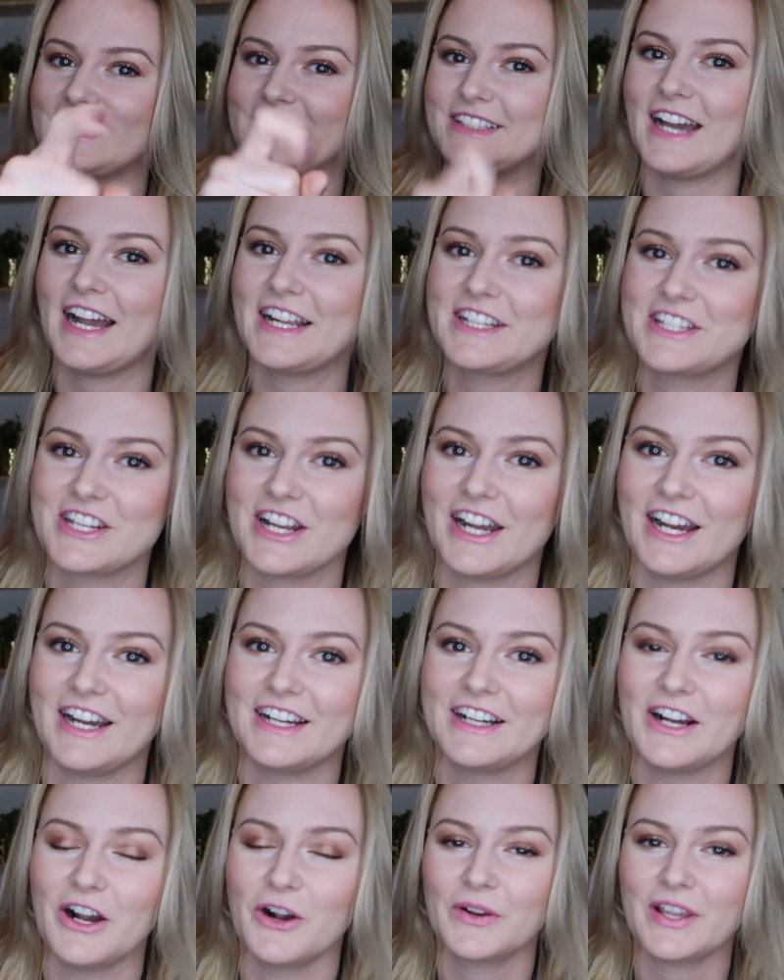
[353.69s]

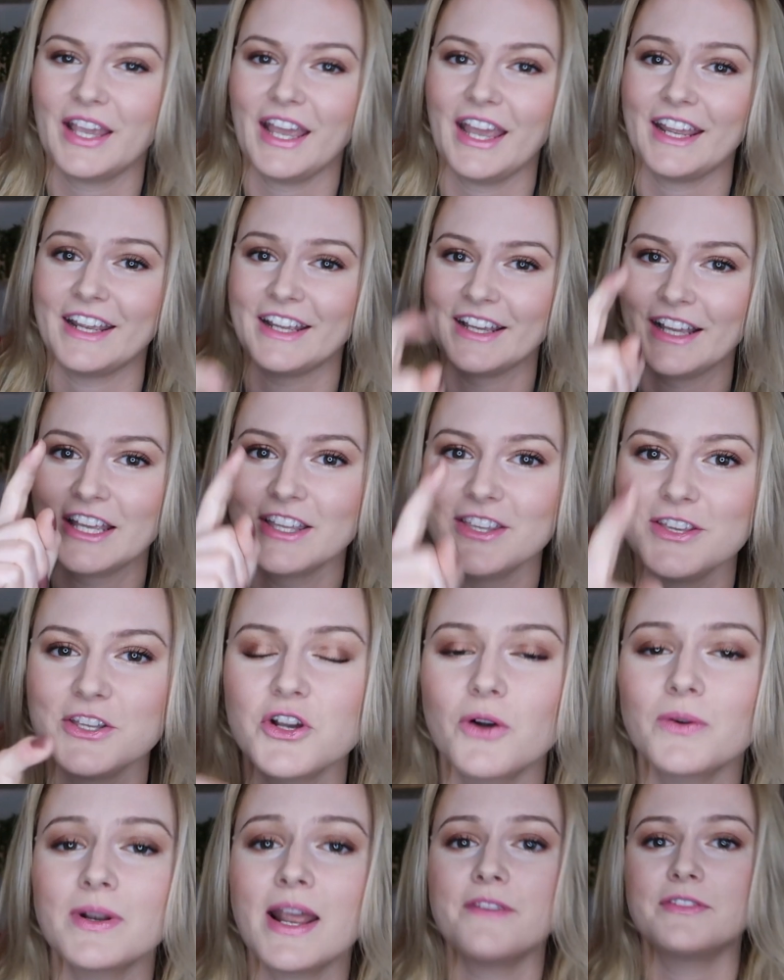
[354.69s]
Gotcha, okay, you
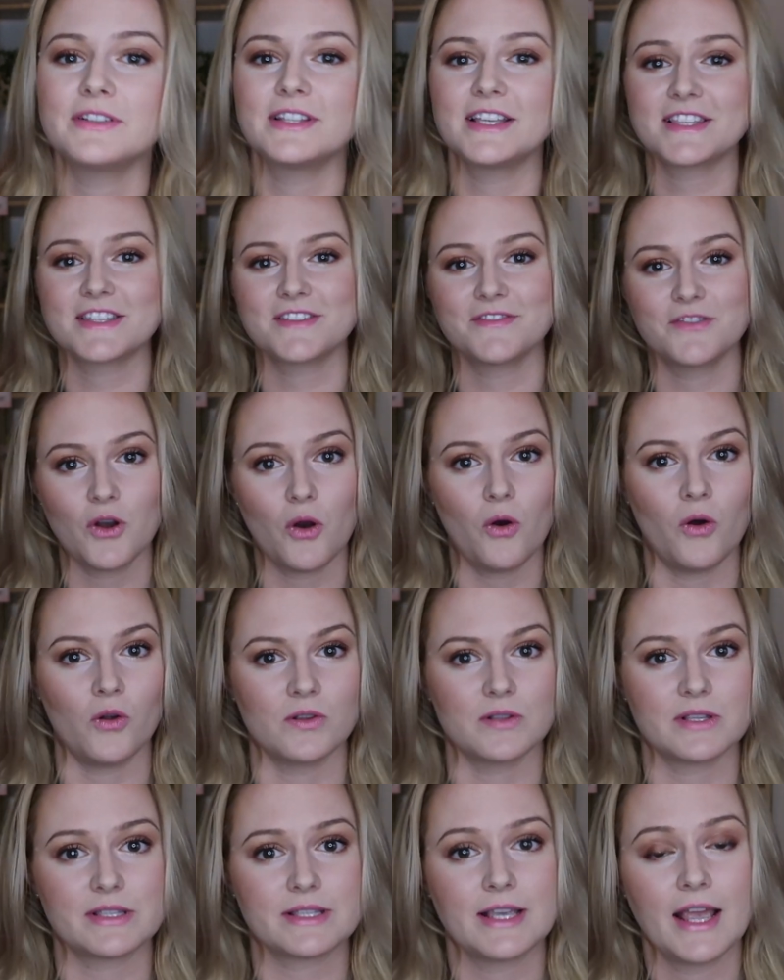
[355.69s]
don't have a list of
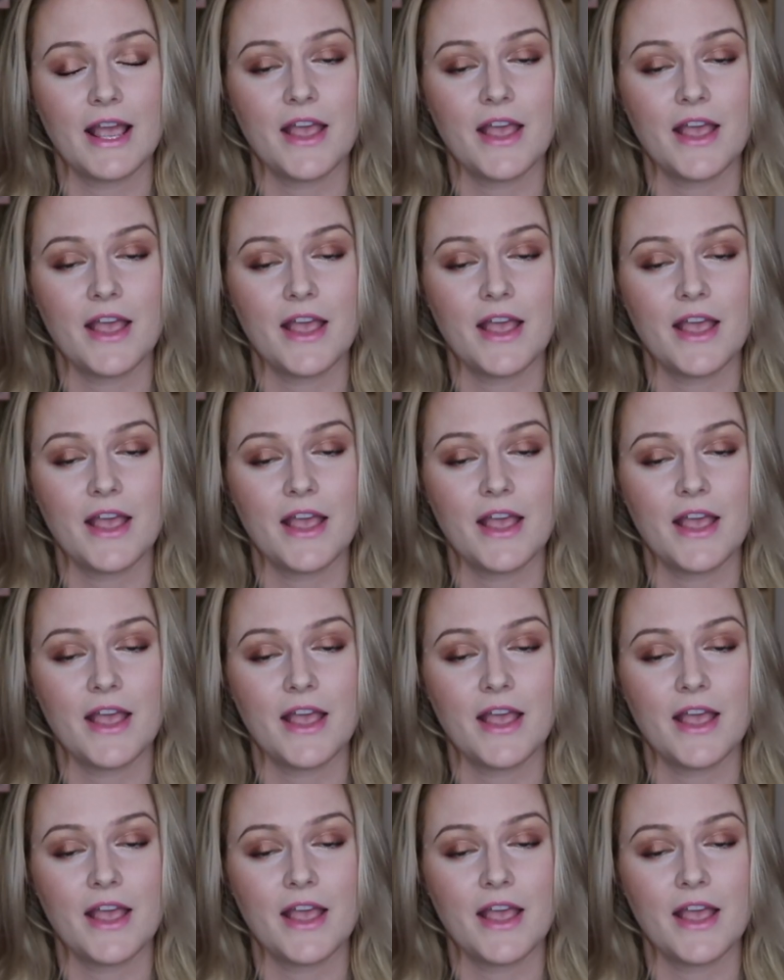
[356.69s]
goals.